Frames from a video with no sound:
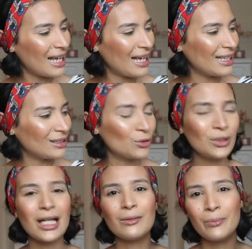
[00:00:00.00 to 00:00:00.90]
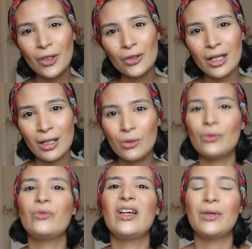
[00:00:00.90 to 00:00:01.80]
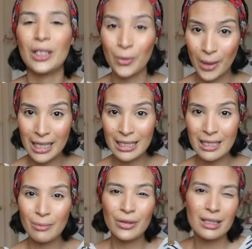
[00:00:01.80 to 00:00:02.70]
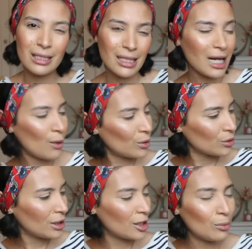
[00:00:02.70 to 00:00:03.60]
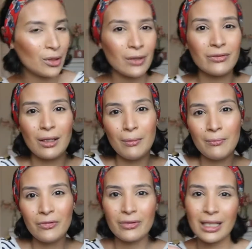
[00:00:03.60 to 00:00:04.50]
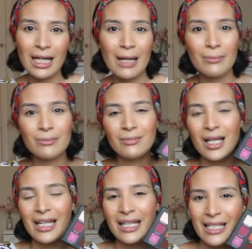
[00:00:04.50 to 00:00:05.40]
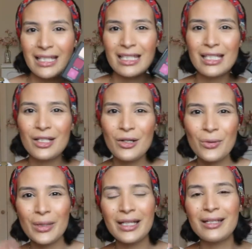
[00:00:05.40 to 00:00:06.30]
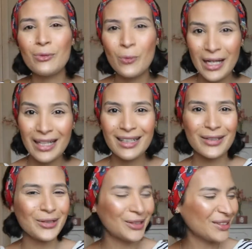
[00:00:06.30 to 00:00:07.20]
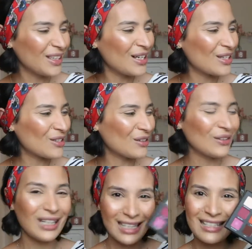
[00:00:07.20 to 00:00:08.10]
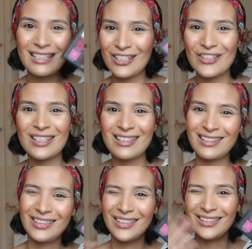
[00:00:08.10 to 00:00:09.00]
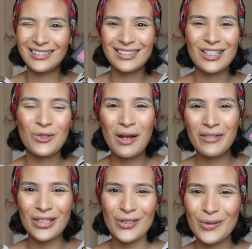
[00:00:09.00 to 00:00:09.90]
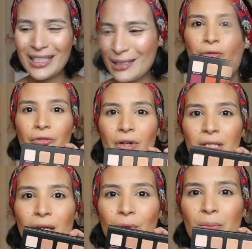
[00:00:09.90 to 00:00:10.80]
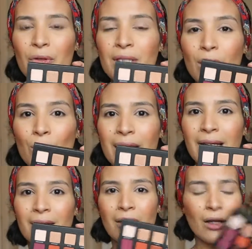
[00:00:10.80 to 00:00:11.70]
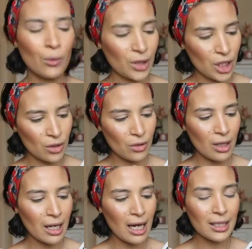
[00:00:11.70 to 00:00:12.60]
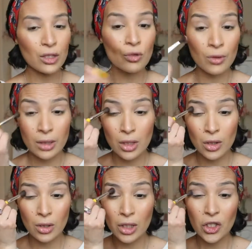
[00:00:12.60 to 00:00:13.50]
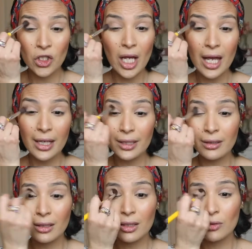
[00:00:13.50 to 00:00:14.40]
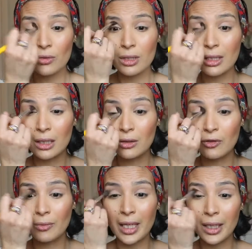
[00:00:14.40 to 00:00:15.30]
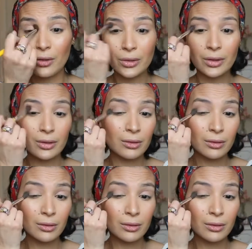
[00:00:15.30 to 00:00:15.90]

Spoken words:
And today I'm not gonna go very crazy, but still I want a little bit of oomph, glam, easy going wear, you know. So let's just, you know, dive into it. First I will be using Weekender, which is a nice transition shade to start off my look.